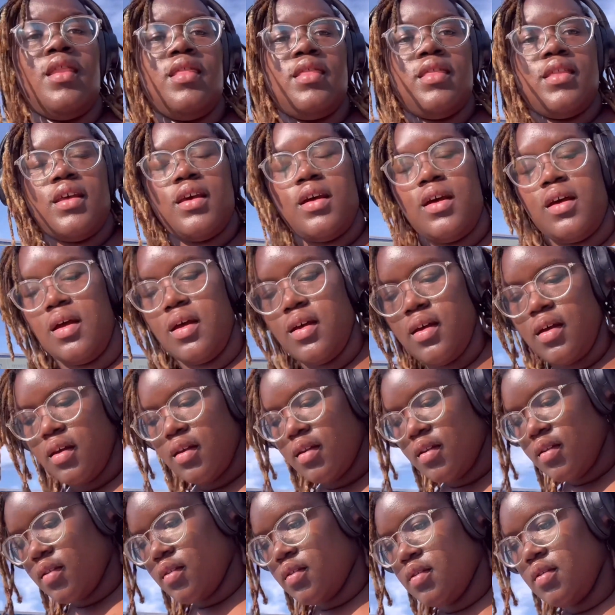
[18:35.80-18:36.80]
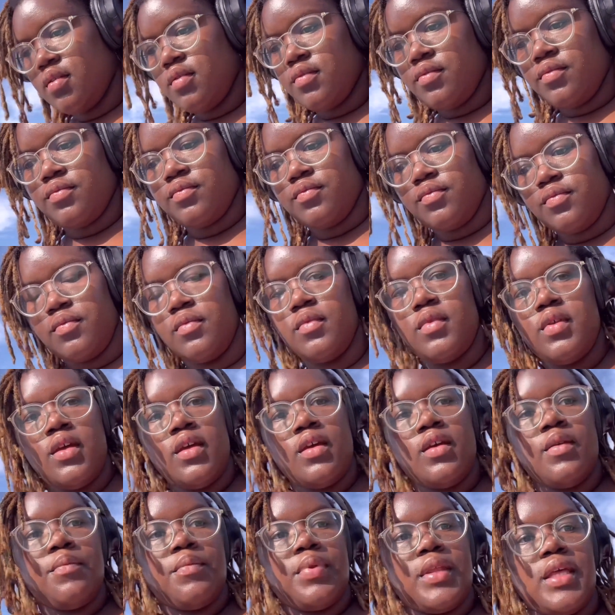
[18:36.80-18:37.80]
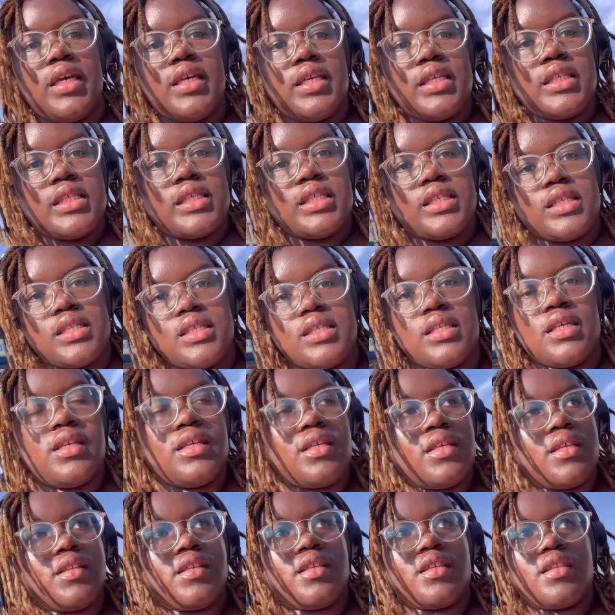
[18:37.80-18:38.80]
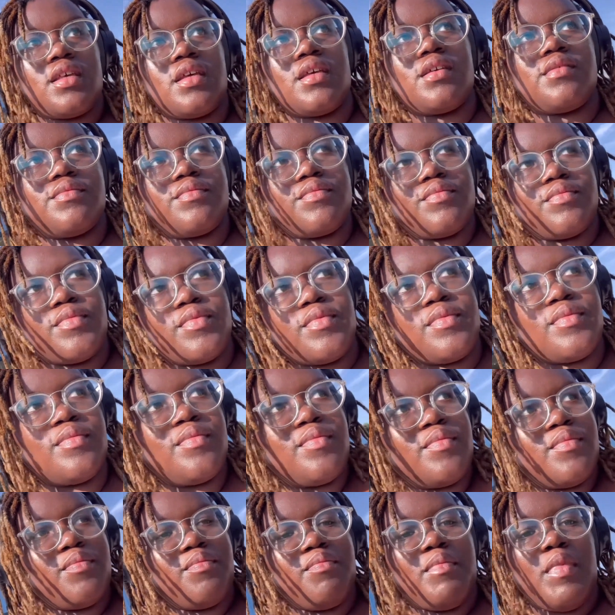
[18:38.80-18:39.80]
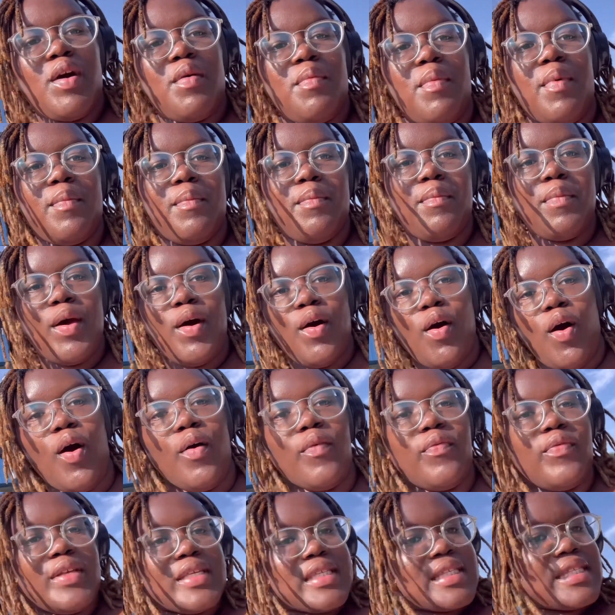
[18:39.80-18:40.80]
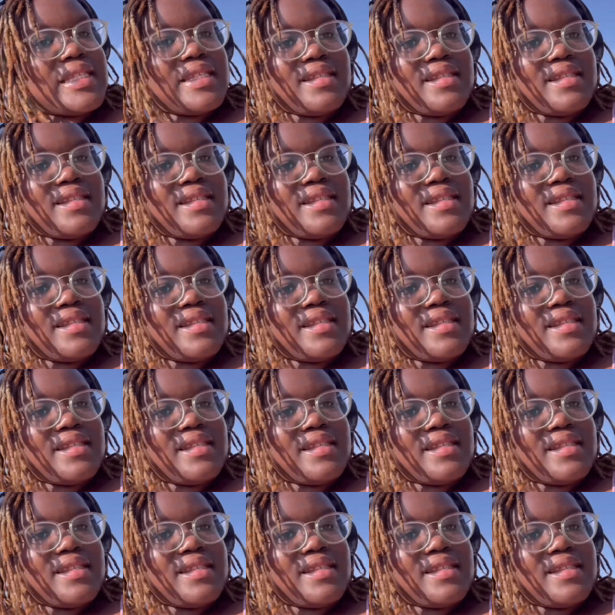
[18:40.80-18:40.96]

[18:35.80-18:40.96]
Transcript: the uh, place, to the mail, mail office.